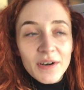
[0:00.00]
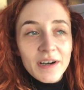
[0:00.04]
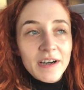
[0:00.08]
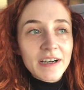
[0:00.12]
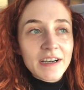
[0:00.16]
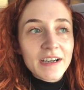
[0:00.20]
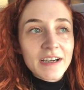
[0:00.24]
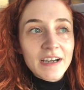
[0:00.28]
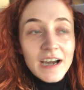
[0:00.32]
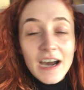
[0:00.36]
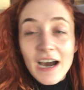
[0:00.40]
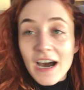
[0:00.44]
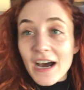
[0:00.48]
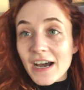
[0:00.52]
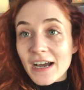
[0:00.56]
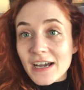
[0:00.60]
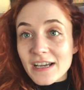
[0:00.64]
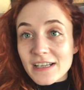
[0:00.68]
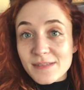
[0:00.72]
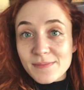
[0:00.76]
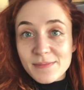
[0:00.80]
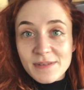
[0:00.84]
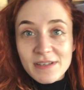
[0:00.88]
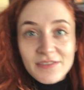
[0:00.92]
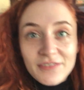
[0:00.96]
York,
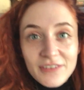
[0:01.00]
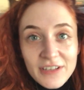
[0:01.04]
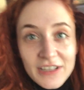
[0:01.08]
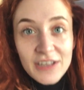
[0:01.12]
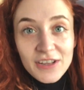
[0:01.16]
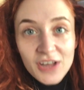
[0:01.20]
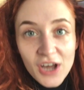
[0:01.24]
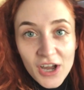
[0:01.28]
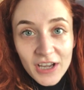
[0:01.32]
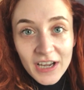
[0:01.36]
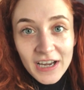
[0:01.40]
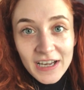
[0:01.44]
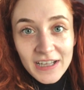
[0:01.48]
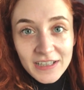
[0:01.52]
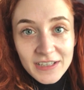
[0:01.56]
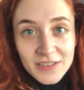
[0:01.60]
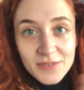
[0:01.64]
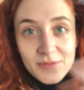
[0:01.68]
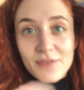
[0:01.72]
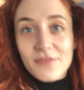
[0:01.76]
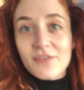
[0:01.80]
specifically Long Island.